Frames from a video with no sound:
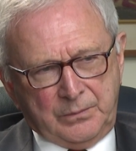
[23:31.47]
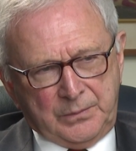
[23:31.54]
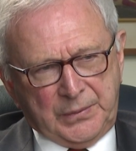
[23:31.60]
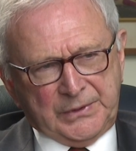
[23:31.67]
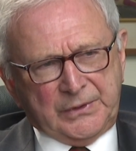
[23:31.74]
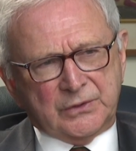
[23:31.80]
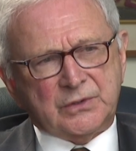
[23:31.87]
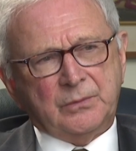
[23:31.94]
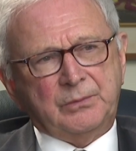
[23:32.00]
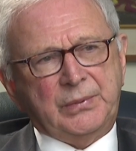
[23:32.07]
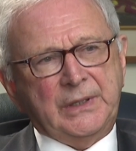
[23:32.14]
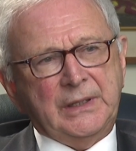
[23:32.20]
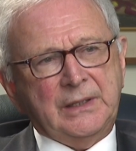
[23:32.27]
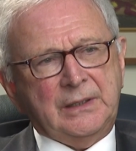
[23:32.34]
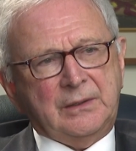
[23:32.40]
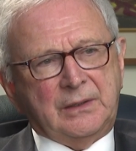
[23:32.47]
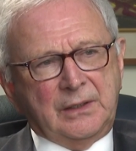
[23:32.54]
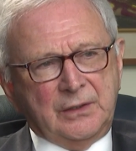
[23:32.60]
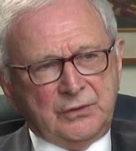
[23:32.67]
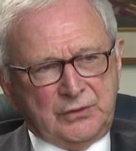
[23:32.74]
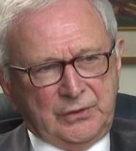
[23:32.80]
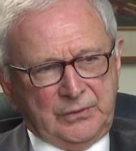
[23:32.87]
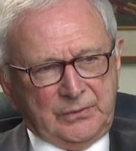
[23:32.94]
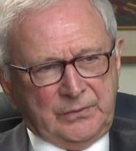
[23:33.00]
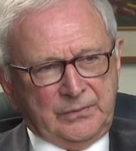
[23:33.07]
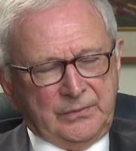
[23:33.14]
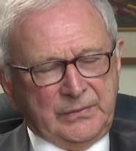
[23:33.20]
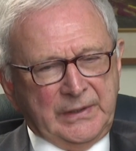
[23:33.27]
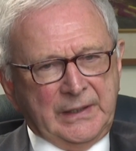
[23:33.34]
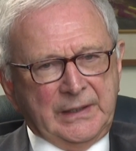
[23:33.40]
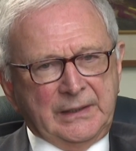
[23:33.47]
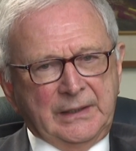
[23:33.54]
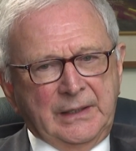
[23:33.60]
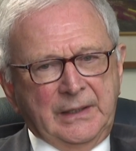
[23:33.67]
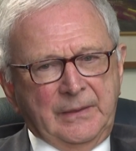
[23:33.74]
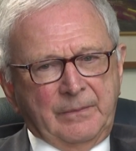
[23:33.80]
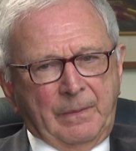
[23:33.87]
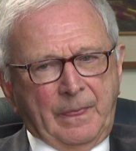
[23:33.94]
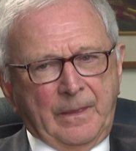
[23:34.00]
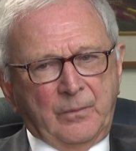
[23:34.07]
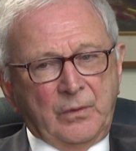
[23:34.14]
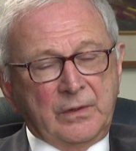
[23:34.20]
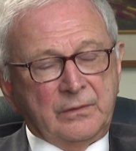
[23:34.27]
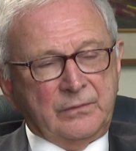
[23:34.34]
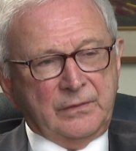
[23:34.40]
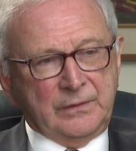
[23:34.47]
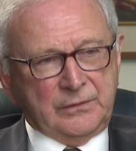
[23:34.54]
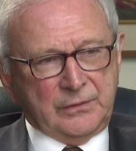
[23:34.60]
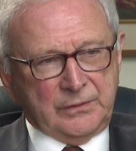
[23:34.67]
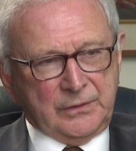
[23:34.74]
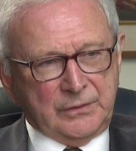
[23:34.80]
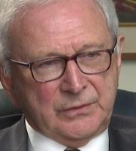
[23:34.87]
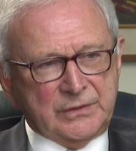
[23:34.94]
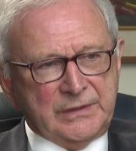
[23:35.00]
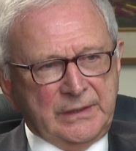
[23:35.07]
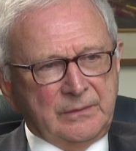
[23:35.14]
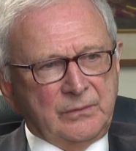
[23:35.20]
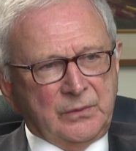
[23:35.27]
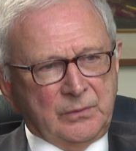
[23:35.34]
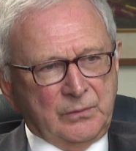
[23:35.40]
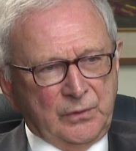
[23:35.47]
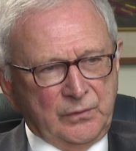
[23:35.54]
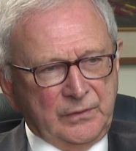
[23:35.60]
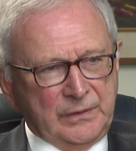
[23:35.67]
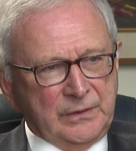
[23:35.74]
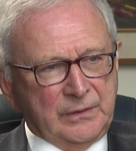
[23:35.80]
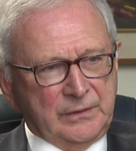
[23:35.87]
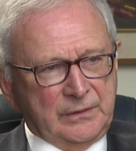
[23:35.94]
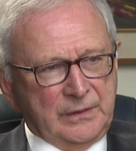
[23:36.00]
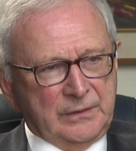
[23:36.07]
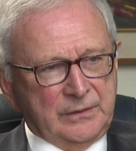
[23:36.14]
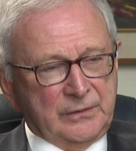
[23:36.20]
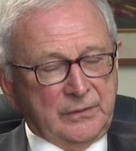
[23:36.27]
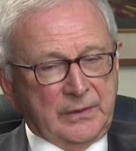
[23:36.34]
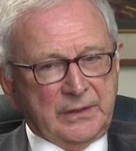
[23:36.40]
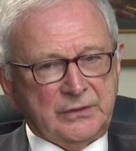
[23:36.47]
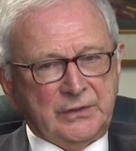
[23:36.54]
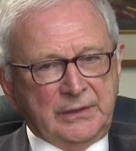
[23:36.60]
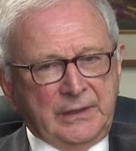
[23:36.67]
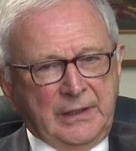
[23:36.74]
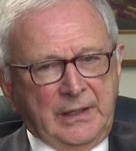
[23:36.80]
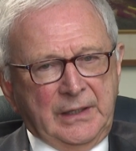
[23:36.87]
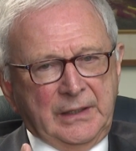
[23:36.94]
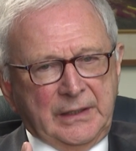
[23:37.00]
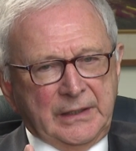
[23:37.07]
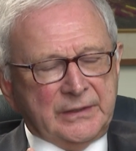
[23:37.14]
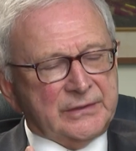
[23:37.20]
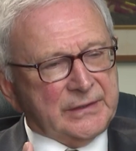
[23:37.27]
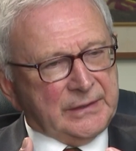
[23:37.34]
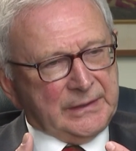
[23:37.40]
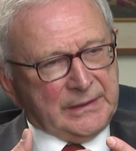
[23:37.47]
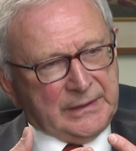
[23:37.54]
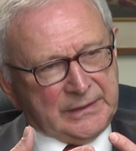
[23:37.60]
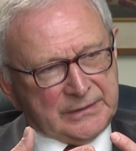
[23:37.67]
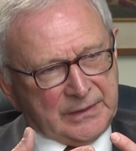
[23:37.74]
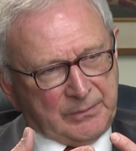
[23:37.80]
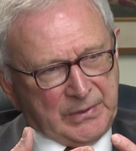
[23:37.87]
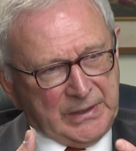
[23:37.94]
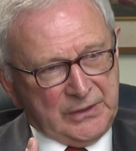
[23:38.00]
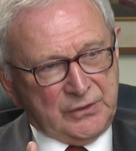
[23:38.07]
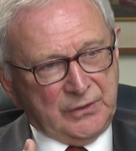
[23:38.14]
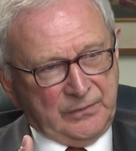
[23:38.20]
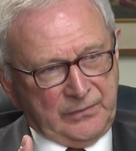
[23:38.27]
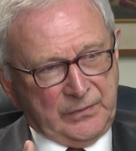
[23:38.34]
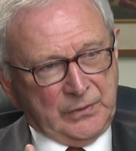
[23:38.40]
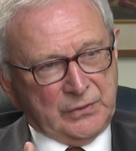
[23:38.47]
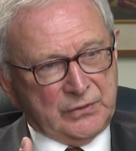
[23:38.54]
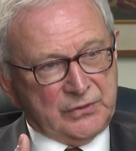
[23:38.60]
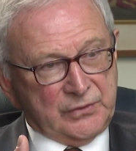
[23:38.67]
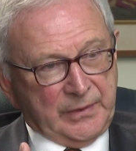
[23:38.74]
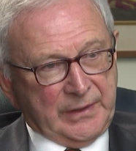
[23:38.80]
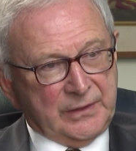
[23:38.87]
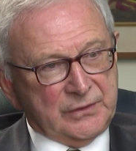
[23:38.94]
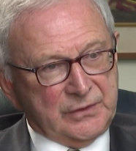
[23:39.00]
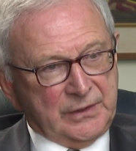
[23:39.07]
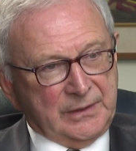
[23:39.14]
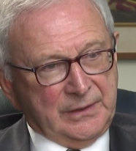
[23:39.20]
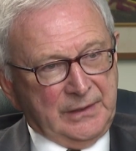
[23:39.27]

But there's a big issue that we've introduced, and we're moving in the direction, is a patient-first strategy.